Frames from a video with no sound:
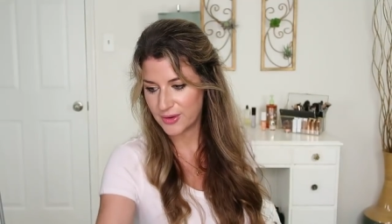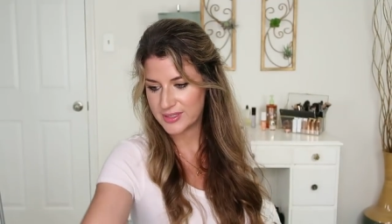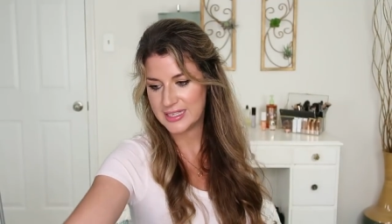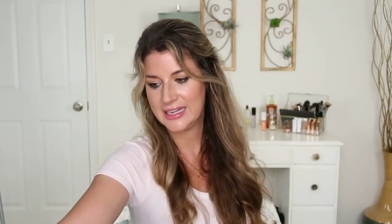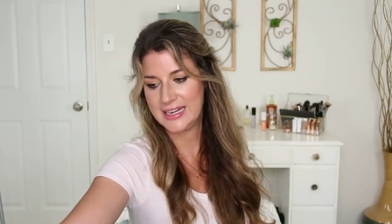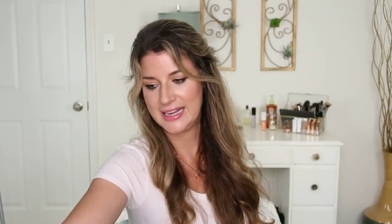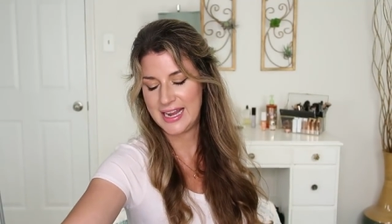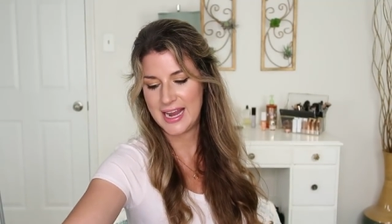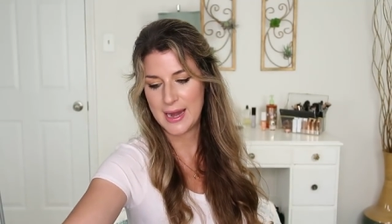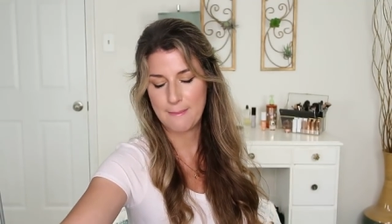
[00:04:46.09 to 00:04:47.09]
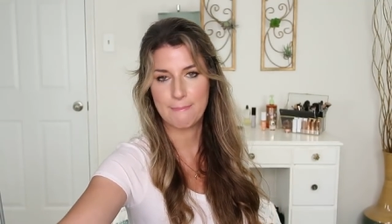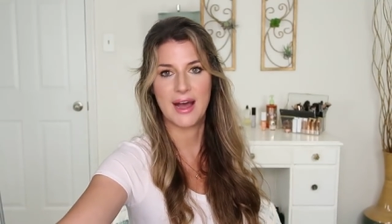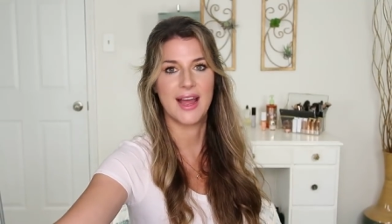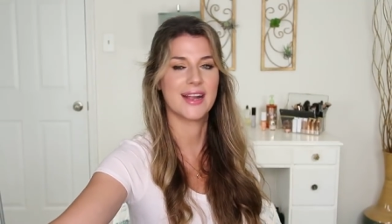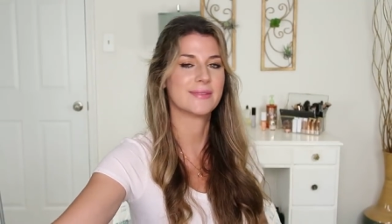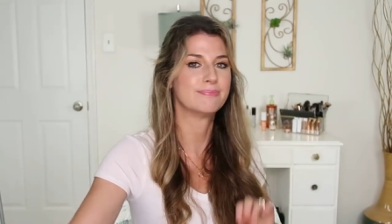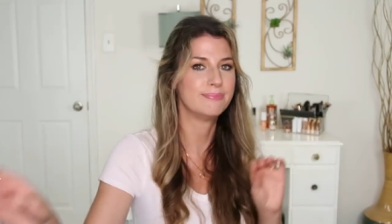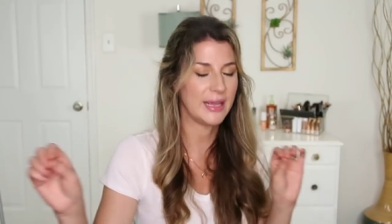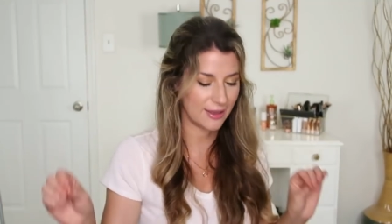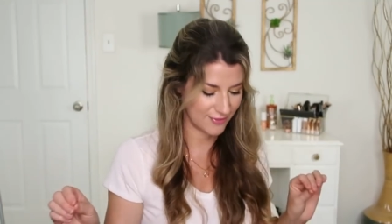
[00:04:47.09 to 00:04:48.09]
those in my
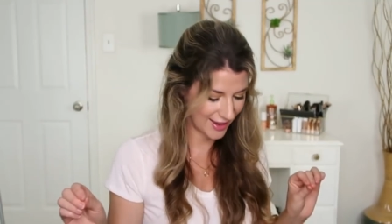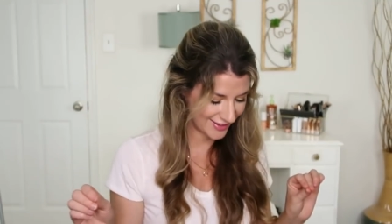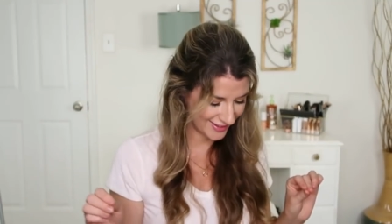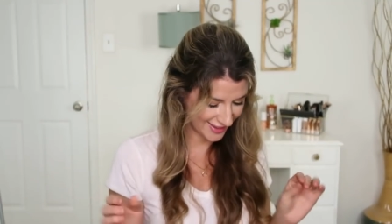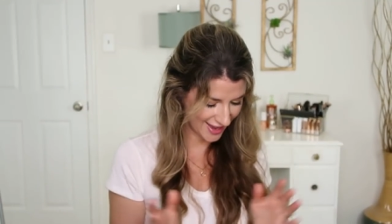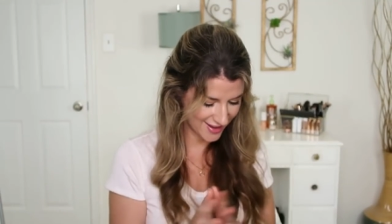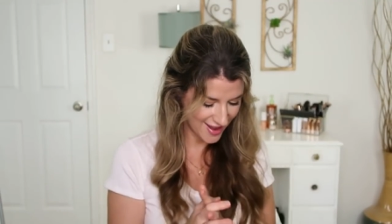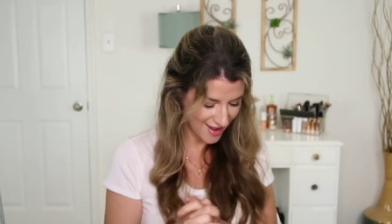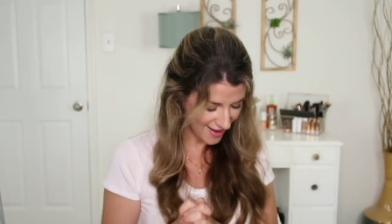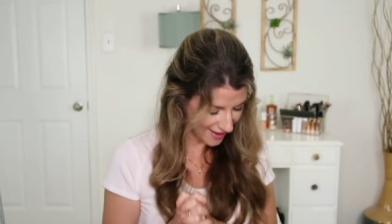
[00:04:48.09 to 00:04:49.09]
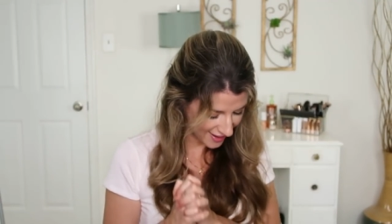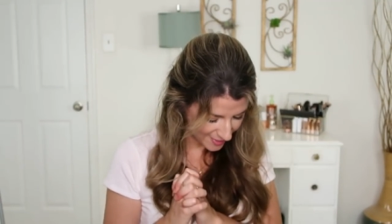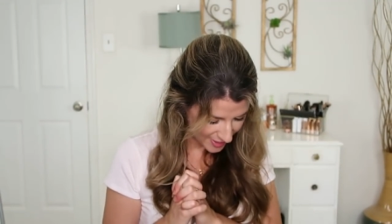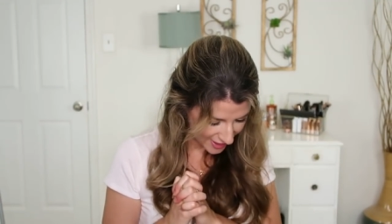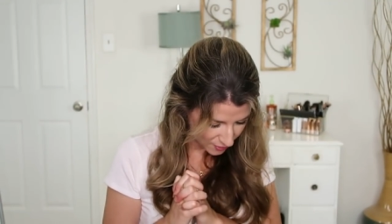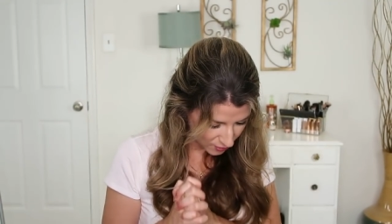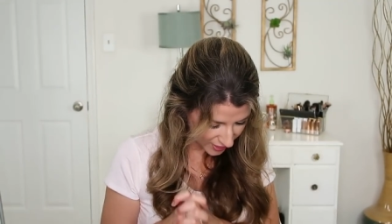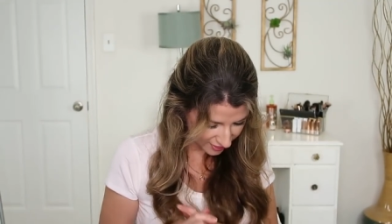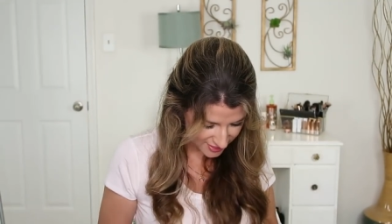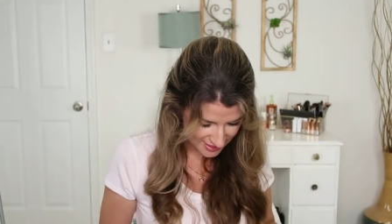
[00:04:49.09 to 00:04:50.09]
makeup vanity again. Um, and
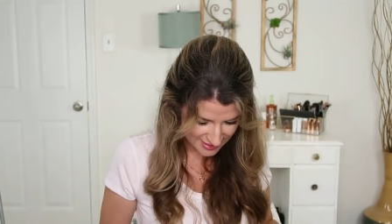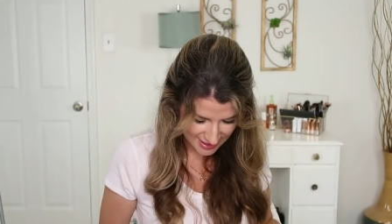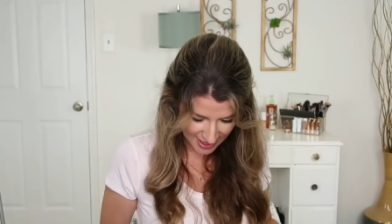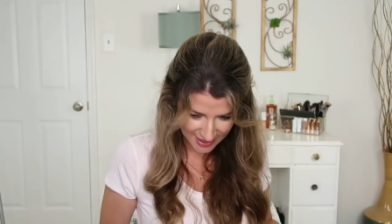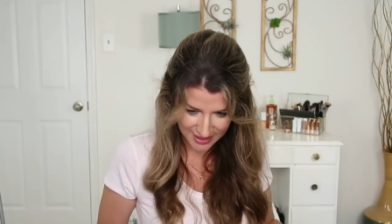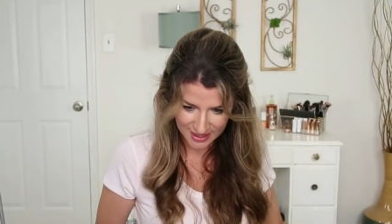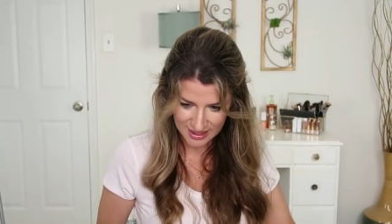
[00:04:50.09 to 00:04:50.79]
what else? Is that